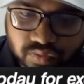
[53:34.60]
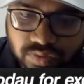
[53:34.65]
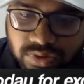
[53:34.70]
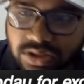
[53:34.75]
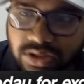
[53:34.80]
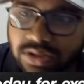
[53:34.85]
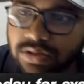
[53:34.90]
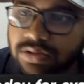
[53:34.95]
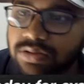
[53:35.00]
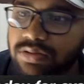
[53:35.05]

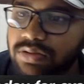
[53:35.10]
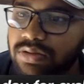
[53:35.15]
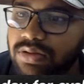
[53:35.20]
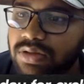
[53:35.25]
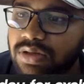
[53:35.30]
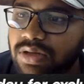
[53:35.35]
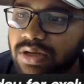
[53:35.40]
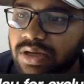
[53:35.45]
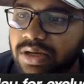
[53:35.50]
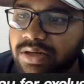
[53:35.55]
here
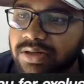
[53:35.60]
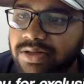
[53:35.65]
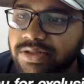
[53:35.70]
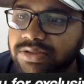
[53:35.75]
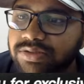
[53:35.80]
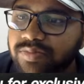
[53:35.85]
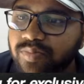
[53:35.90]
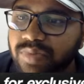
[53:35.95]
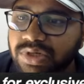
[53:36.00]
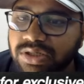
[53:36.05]
and
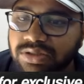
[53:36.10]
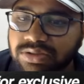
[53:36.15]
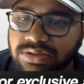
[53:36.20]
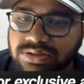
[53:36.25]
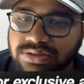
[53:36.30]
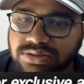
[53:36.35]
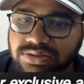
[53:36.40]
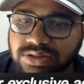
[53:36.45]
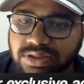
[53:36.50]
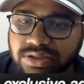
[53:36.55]
let's bring
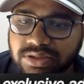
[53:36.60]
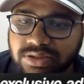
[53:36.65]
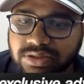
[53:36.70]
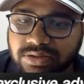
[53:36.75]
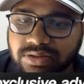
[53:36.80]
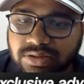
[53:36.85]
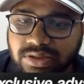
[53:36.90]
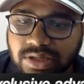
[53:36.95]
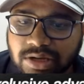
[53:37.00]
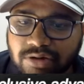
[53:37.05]
this
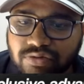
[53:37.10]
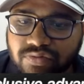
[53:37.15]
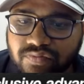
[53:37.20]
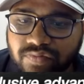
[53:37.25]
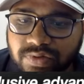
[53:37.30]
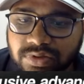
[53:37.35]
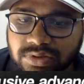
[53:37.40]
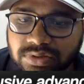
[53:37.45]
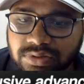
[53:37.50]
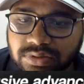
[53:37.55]
center
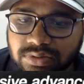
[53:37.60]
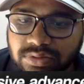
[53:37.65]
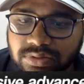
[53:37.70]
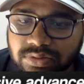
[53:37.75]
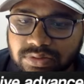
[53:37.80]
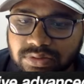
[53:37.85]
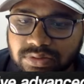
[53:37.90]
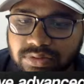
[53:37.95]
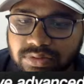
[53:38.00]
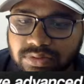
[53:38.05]
downward
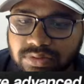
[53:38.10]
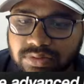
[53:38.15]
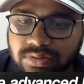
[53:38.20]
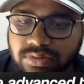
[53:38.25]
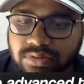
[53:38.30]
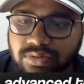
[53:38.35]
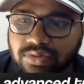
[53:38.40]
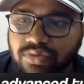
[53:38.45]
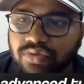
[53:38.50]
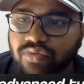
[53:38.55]

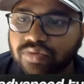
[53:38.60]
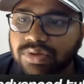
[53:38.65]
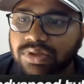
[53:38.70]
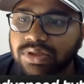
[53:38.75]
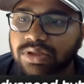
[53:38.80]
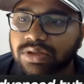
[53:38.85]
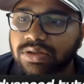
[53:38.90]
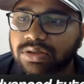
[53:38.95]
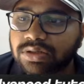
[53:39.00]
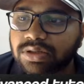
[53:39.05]
over
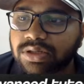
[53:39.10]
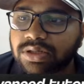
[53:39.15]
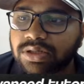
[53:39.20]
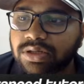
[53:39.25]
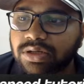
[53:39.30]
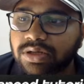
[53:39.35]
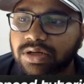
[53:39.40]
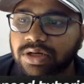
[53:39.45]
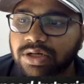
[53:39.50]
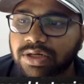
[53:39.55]
here and
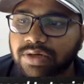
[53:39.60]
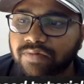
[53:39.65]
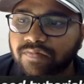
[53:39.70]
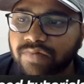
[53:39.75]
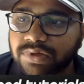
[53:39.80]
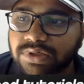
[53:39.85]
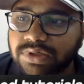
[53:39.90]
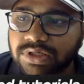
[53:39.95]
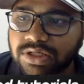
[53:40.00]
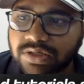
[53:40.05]
create
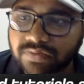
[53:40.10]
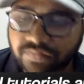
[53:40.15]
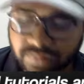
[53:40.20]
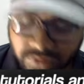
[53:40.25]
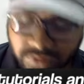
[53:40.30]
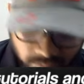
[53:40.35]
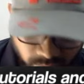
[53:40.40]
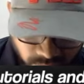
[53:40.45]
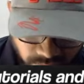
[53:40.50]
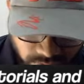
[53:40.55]
one
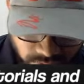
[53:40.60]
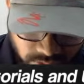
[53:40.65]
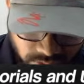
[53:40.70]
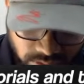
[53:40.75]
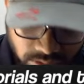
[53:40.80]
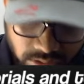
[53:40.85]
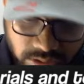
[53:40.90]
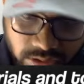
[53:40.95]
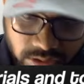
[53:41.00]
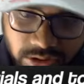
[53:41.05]
keyframe.
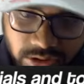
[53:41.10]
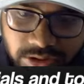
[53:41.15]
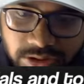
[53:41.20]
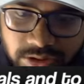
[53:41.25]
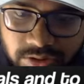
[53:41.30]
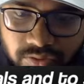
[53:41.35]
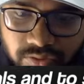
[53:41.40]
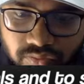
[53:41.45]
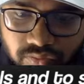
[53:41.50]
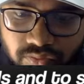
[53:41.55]
Hit
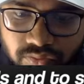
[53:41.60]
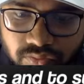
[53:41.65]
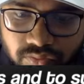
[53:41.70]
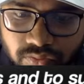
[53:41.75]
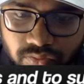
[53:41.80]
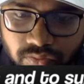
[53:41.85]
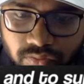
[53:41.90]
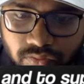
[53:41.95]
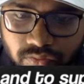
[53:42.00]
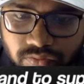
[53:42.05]
U,
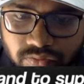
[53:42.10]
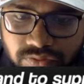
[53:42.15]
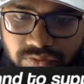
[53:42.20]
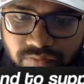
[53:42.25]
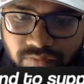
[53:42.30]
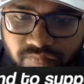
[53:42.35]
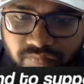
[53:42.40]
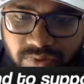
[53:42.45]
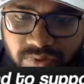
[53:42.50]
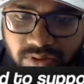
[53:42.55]
go
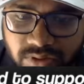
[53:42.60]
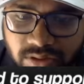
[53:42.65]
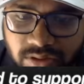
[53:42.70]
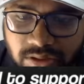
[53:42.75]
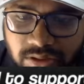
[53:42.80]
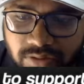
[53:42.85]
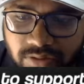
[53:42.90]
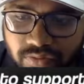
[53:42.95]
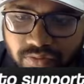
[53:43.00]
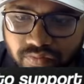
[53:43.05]
somewhere
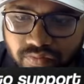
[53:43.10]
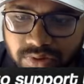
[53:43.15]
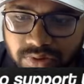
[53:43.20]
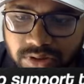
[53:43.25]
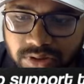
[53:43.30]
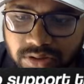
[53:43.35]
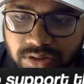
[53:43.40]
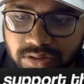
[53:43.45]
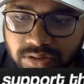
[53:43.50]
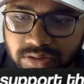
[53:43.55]
around over
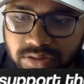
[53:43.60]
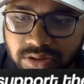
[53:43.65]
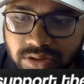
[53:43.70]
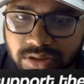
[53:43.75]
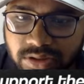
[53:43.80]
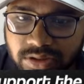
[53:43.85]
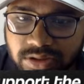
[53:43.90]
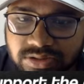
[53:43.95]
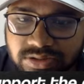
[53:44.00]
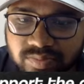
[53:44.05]
here
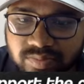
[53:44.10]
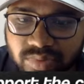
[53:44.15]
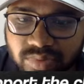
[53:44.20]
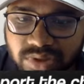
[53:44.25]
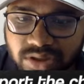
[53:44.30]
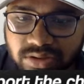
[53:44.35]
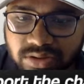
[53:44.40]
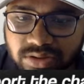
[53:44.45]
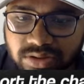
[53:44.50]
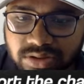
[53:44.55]
and let's
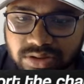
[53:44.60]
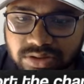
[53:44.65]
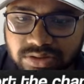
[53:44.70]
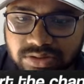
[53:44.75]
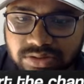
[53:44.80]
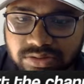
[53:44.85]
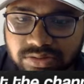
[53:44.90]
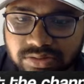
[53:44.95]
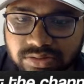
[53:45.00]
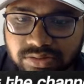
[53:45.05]
bring
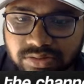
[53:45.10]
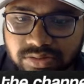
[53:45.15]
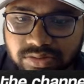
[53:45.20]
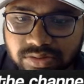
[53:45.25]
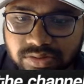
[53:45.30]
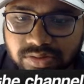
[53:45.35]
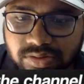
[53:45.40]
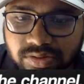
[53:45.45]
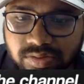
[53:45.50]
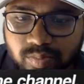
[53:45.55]
this
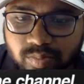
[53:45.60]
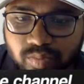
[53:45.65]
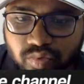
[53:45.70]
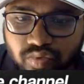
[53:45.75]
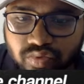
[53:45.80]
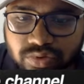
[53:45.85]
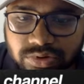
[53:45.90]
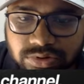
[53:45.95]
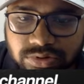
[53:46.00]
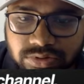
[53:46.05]

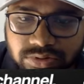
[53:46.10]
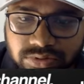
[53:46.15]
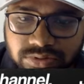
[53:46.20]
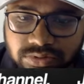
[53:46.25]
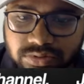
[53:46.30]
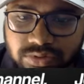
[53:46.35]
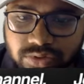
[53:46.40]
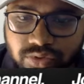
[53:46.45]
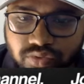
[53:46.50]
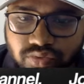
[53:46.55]
portion
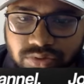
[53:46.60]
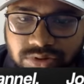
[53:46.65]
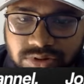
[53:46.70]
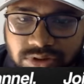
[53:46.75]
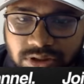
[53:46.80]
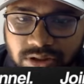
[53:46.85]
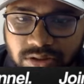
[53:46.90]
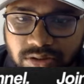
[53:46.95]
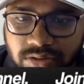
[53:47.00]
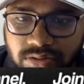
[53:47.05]

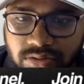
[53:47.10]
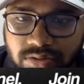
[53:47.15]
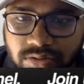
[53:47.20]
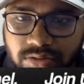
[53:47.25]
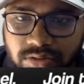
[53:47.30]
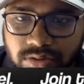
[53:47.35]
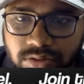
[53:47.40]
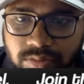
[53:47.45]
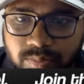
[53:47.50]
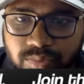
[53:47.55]
totally
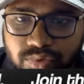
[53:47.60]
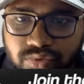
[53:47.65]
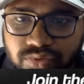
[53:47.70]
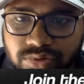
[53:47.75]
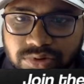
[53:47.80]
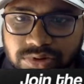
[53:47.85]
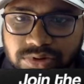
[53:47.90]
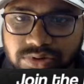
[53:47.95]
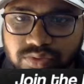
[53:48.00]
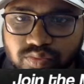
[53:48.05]
up to
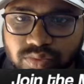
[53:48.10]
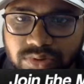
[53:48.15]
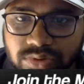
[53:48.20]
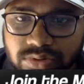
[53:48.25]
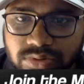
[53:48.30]
this one.